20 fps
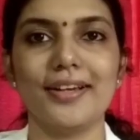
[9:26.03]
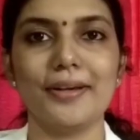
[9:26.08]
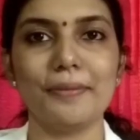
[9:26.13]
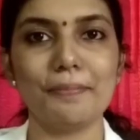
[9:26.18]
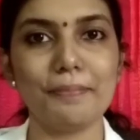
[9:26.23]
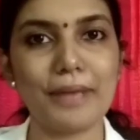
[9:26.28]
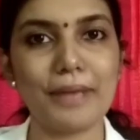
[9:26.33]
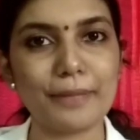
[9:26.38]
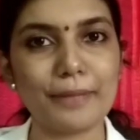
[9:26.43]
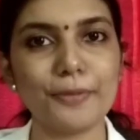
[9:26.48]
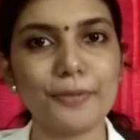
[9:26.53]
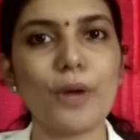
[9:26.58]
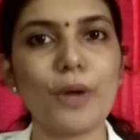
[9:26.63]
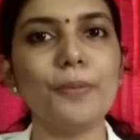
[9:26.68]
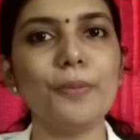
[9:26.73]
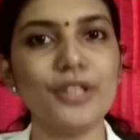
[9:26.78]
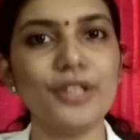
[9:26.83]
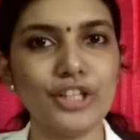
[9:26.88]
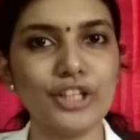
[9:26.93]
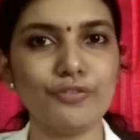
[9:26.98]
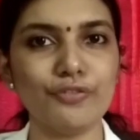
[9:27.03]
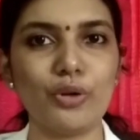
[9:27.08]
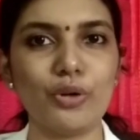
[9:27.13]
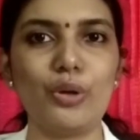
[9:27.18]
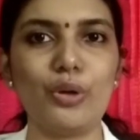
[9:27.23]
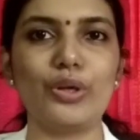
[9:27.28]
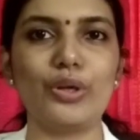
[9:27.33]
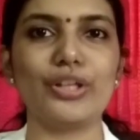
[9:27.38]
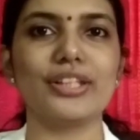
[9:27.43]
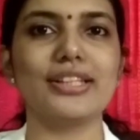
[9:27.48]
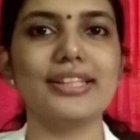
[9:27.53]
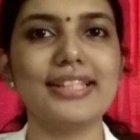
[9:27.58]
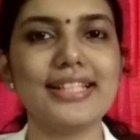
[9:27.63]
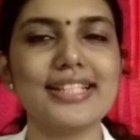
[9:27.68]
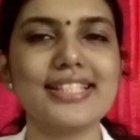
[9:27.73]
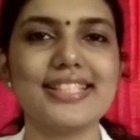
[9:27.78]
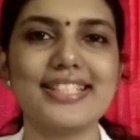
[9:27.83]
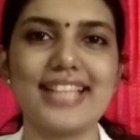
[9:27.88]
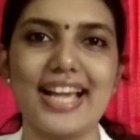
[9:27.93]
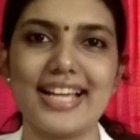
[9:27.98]
By properly following
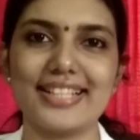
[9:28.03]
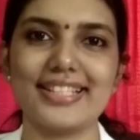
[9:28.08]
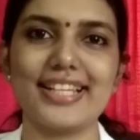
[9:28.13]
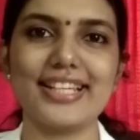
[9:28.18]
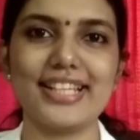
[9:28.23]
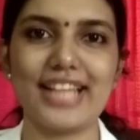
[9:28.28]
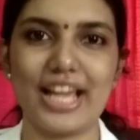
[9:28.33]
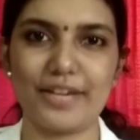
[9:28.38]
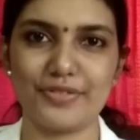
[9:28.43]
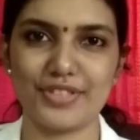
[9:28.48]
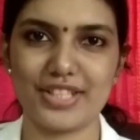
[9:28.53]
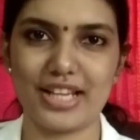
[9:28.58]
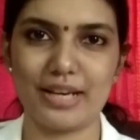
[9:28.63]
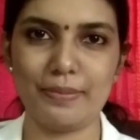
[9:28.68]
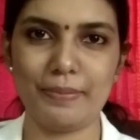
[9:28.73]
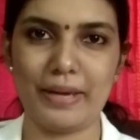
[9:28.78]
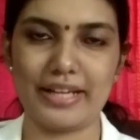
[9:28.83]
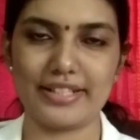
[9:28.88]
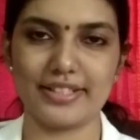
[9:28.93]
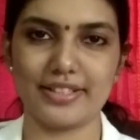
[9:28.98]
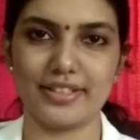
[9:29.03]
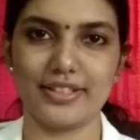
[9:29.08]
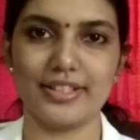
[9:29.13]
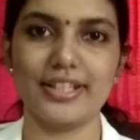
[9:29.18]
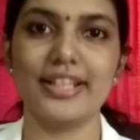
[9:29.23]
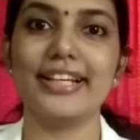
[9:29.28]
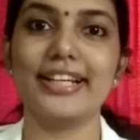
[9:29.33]
this diet and lifestyle pattern,